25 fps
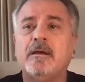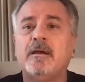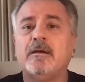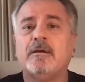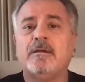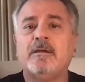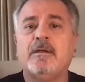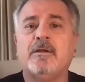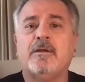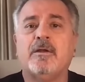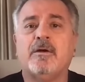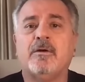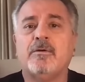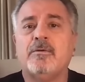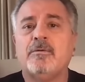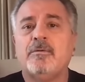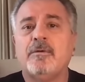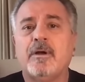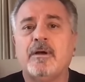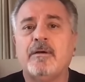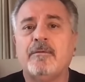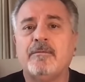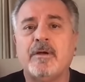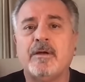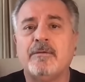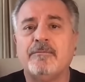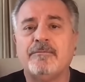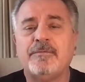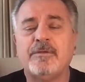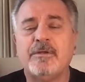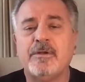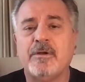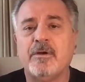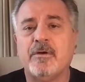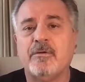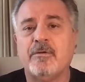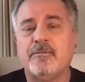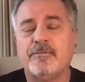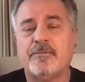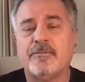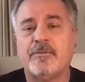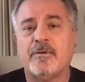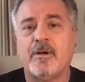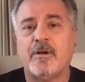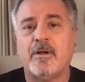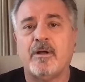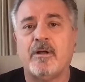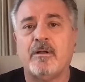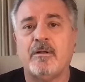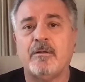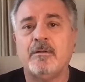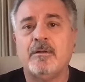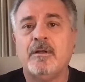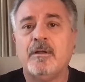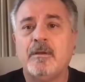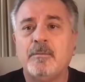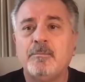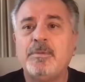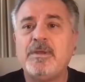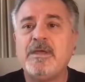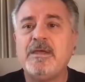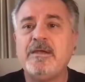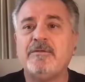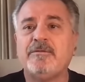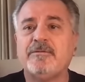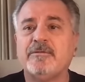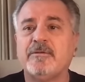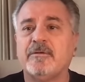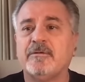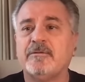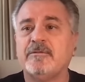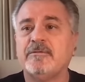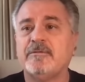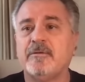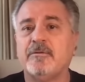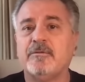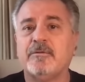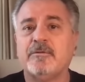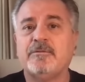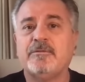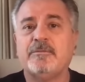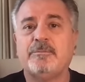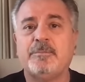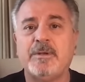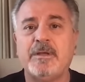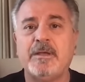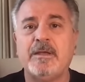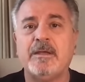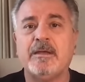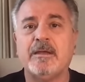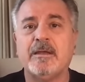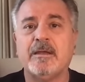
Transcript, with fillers: you know, of, of the overall pizza, so to speak.